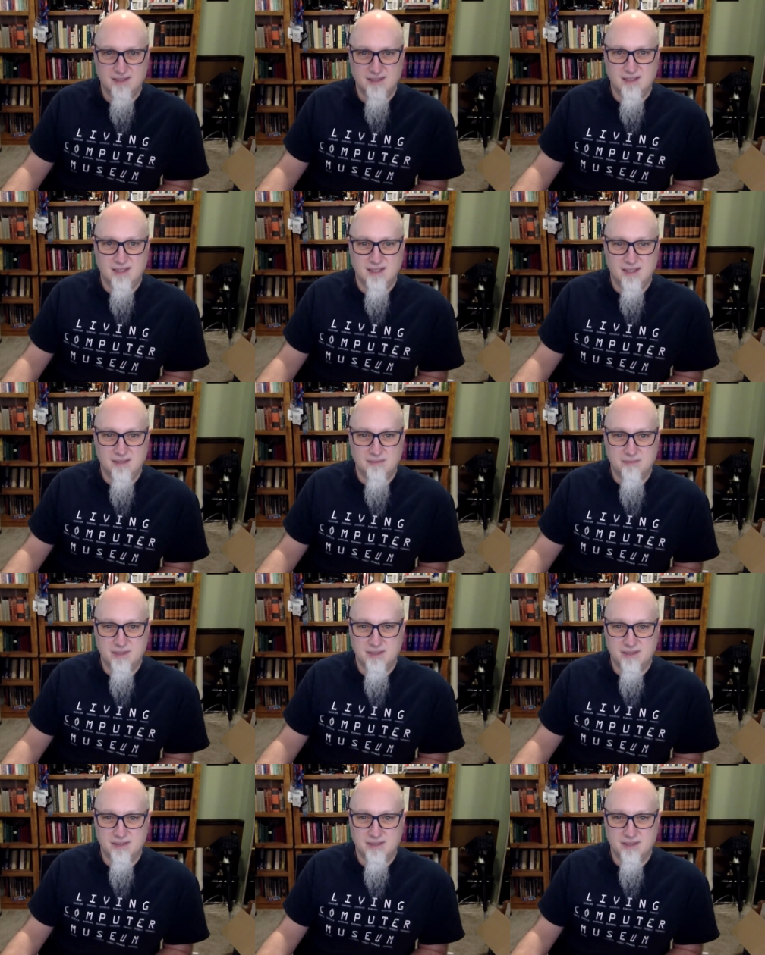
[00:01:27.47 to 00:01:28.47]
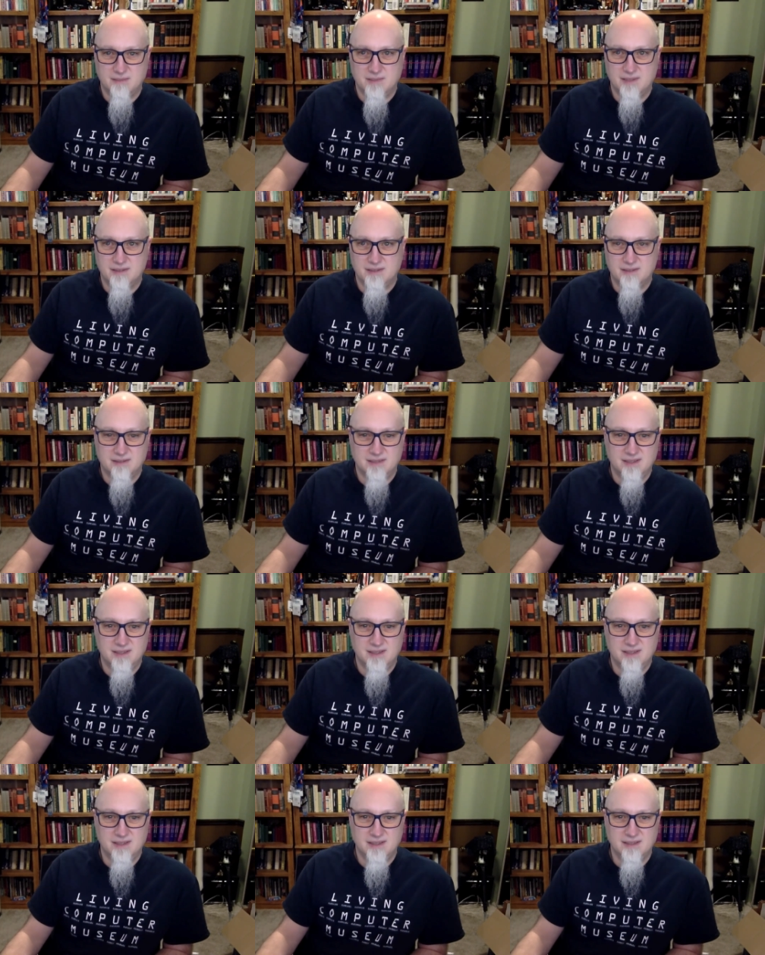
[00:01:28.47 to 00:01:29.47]
Mm-hmm. Uh, I'm going to share my screen
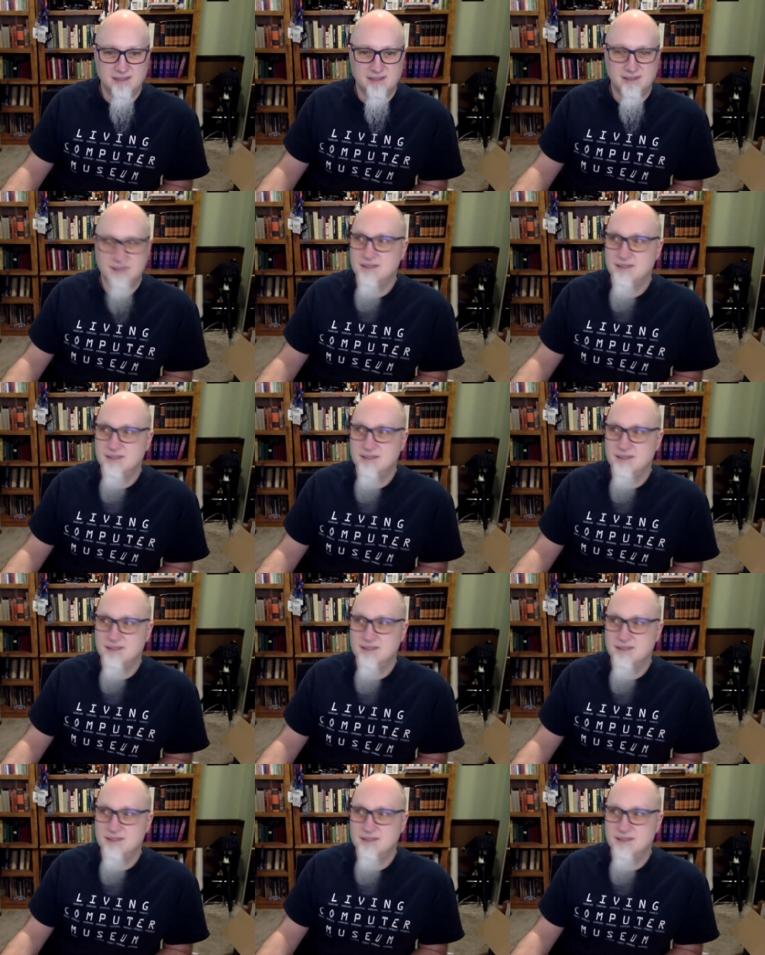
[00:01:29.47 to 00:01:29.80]
here.